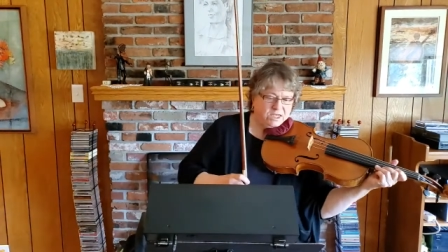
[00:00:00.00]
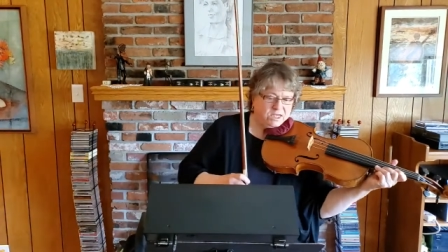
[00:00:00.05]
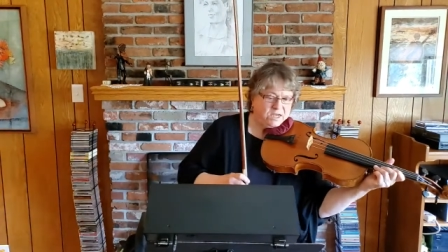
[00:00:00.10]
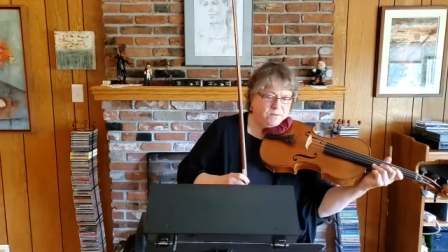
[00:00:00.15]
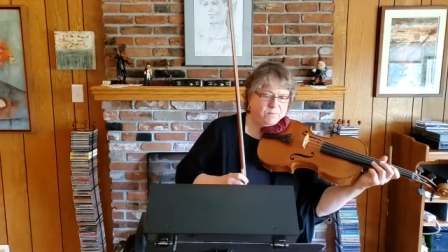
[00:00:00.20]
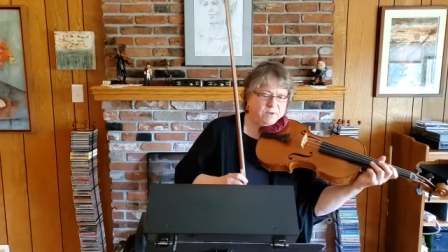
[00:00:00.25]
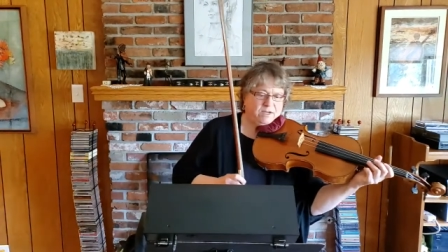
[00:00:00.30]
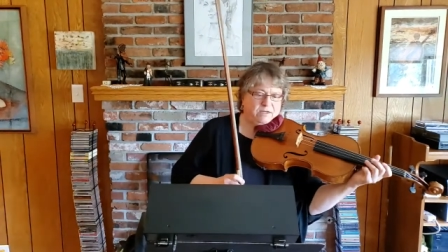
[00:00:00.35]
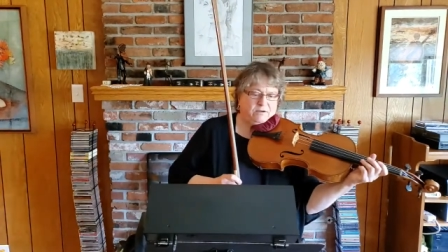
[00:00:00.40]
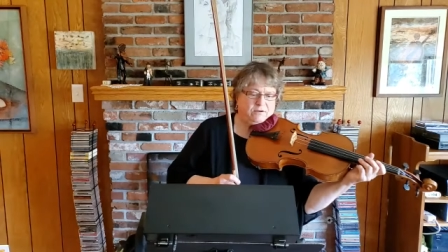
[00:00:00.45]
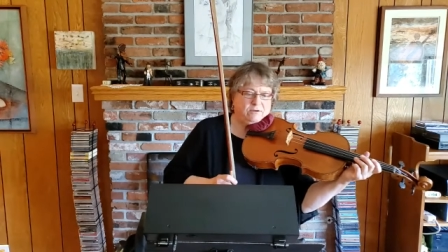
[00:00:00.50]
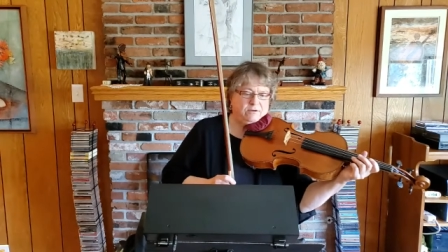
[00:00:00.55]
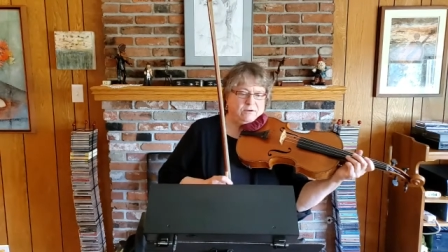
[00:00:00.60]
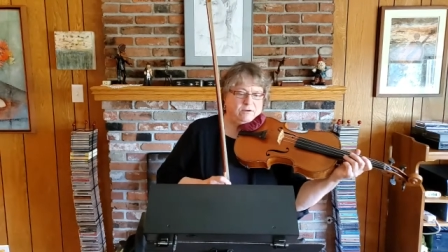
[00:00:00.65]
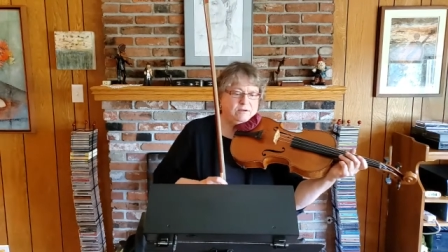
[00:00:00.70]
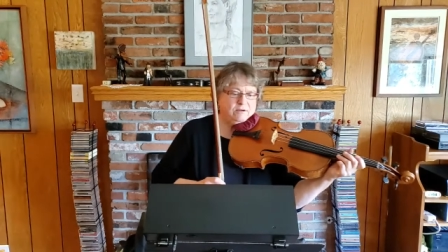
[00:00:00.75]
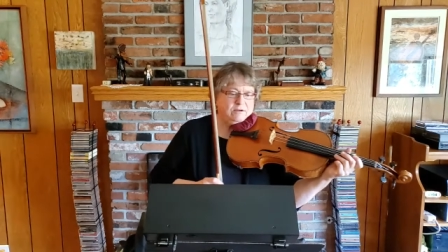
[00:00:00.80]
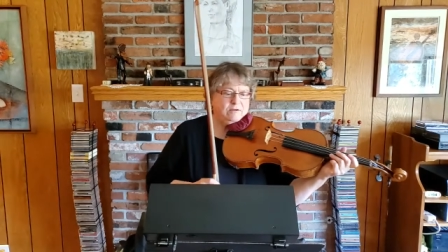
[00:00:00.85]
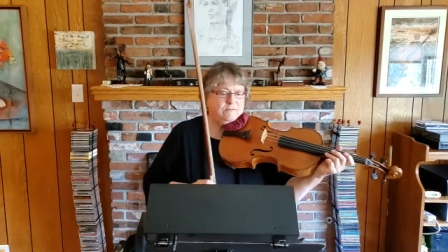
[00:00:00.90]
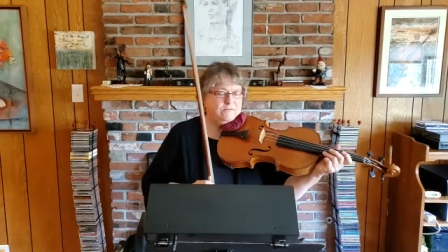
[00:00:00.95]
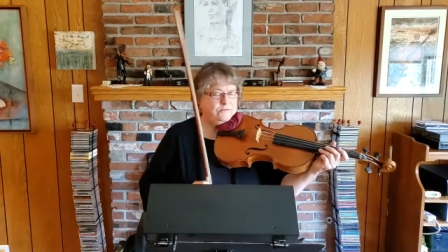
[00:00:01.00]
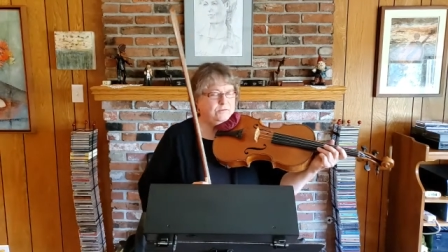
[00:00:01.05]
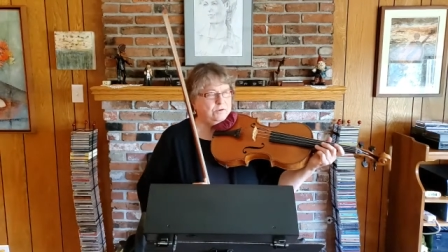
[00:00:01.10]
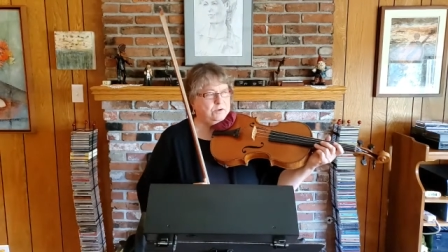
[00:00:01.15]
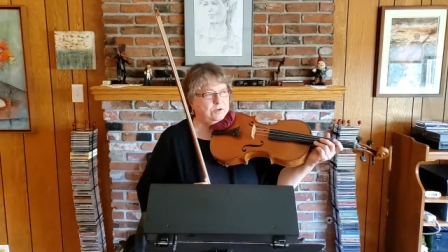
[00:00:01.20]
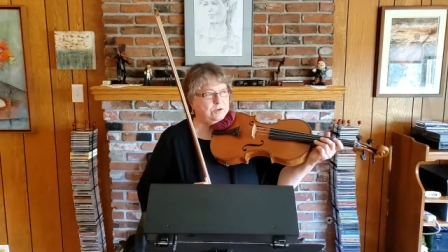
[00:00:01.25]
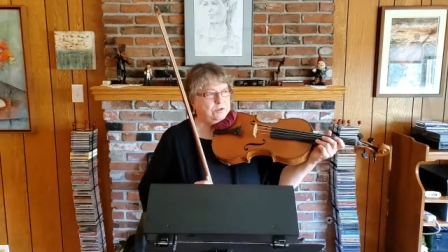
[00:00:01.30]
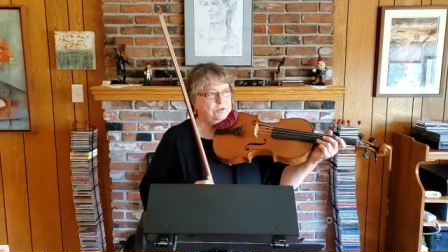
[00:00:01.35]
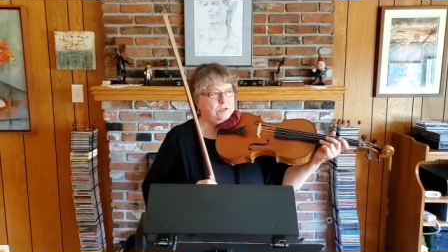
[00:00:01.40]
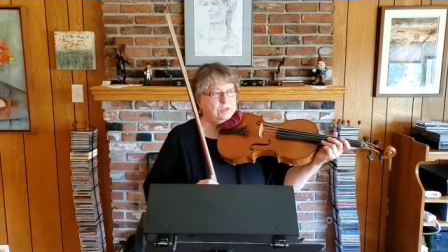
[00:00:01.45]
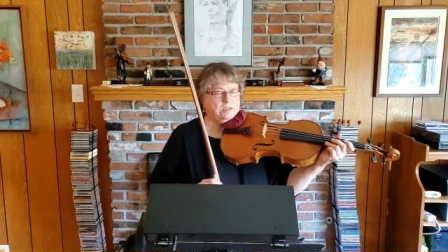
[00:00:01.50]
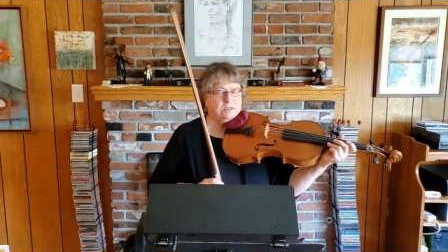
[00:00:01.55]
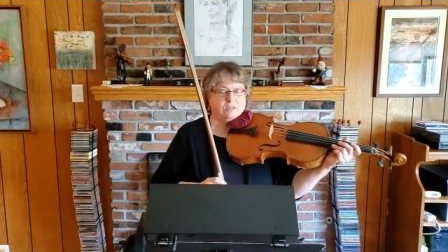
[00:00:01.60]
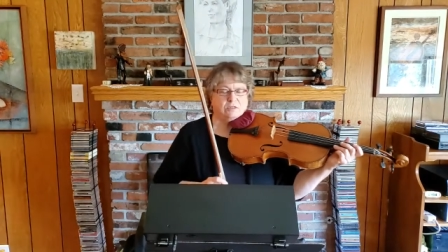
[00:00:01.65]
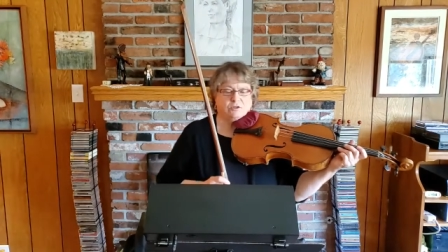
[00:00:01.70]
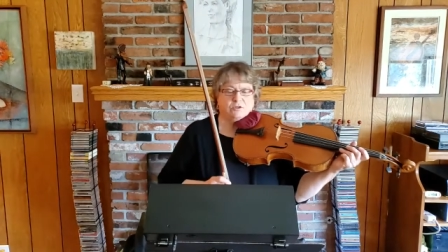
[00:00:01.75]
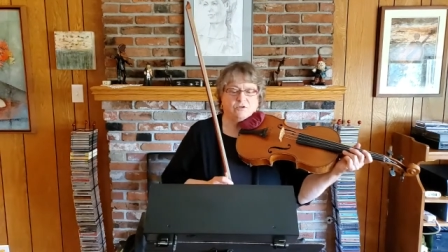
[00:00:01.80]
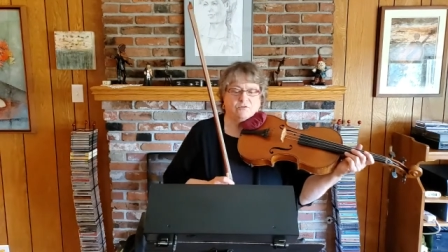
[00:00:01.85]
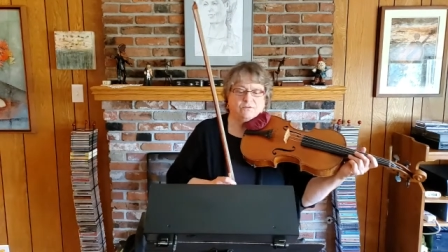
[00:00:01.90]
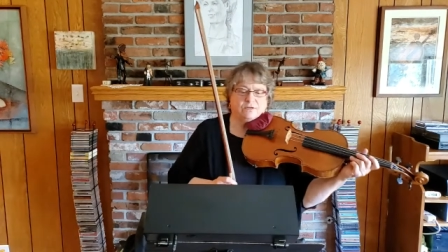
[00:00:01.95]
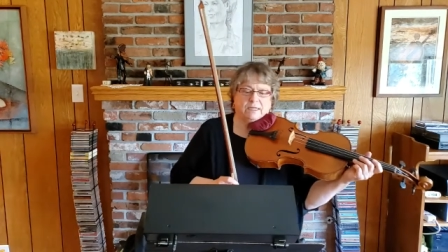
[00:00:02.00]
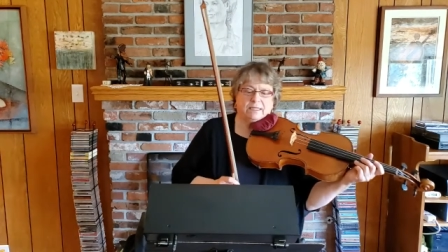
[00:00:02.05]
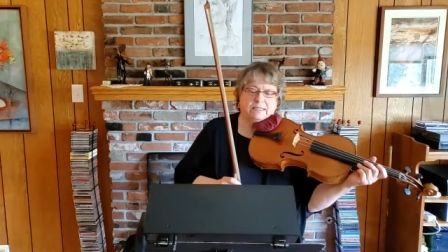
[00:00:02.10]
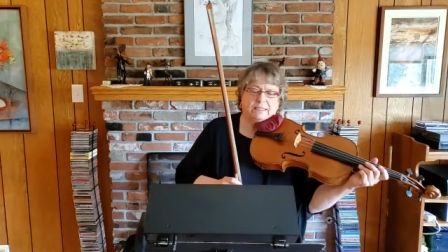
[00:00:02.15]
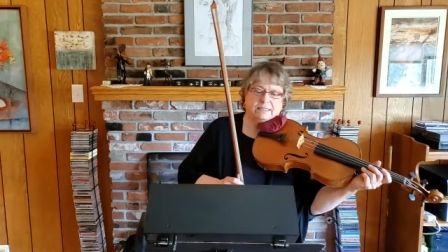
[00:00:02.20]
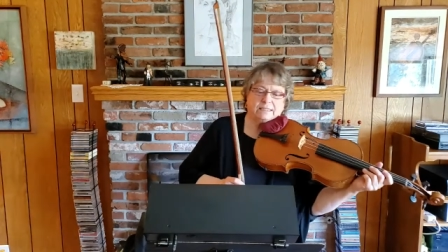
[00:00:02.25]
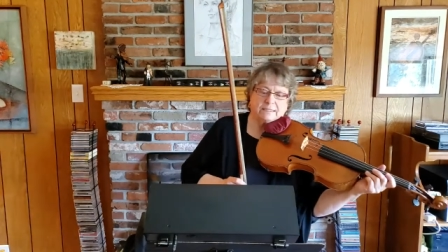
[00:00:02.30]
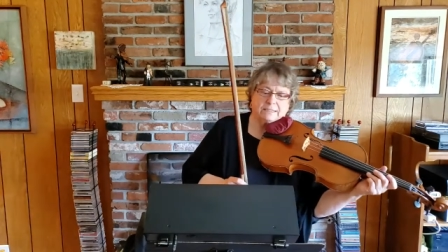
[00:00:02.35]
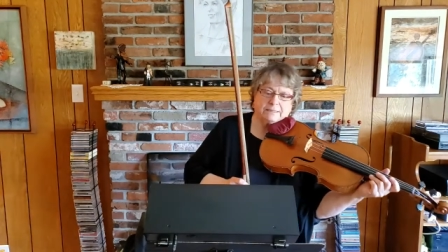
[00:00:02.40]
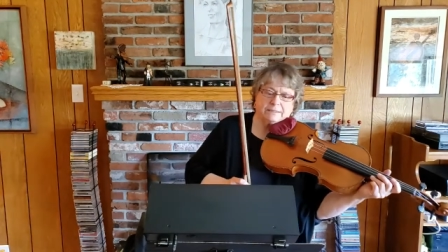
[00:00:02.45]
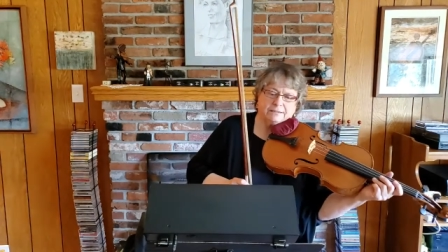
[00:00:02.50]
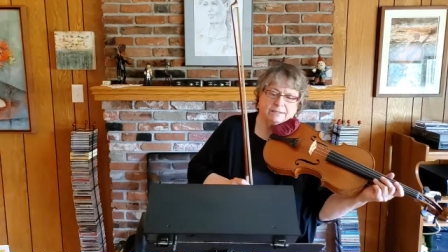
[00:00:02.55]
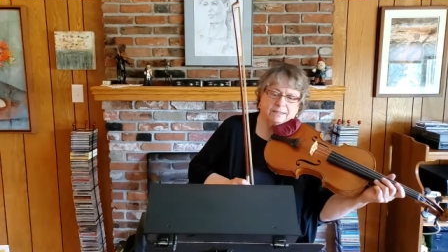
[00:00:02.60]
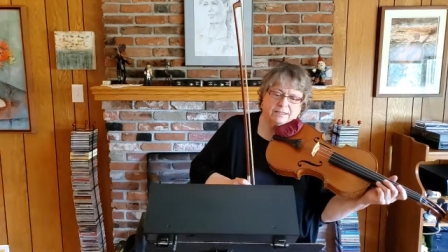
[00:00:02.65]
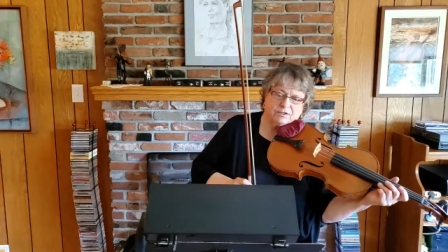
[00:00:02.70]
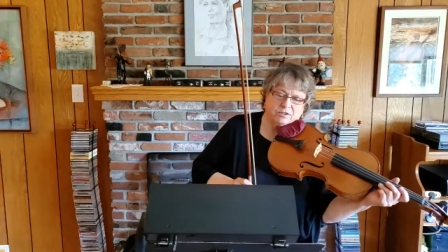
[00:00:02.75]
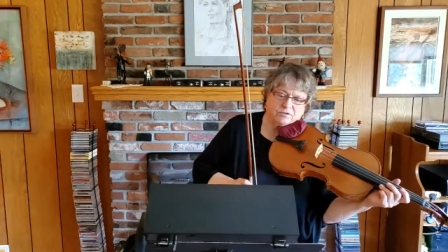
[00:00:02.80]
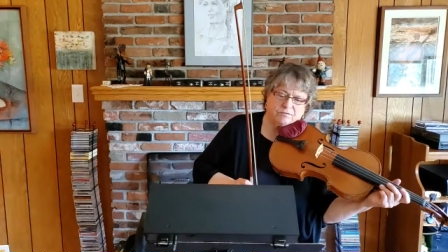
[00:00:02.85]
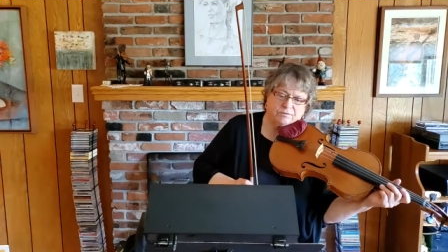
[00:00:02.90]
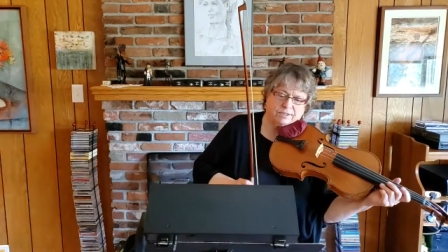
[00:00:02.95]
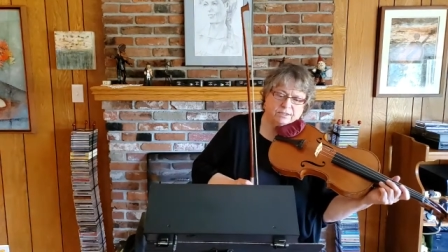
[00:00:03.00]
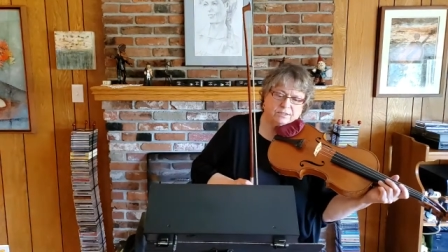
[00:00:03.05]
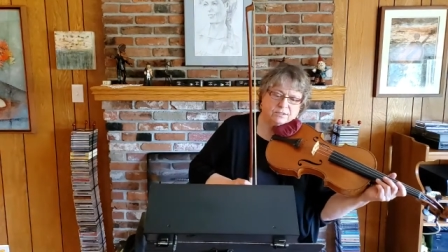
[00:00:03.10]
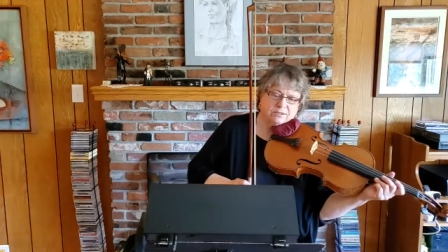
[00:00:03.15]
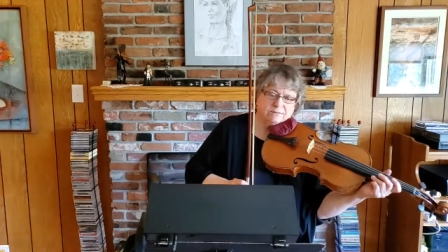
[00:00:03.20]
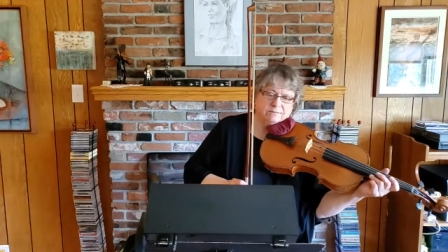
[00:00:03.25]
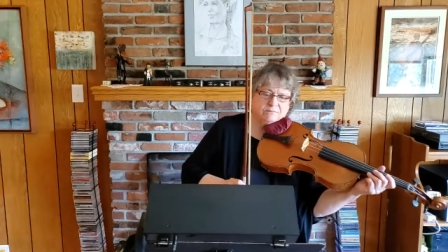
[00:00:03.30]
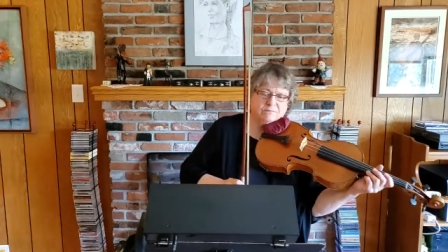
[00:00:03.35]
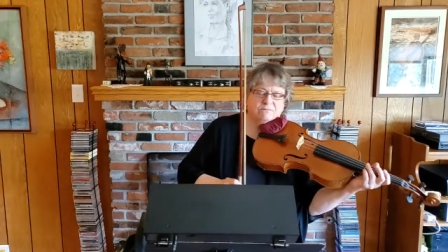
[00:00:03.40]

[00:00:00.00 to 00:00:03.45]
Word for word: D minor for two violins and strings.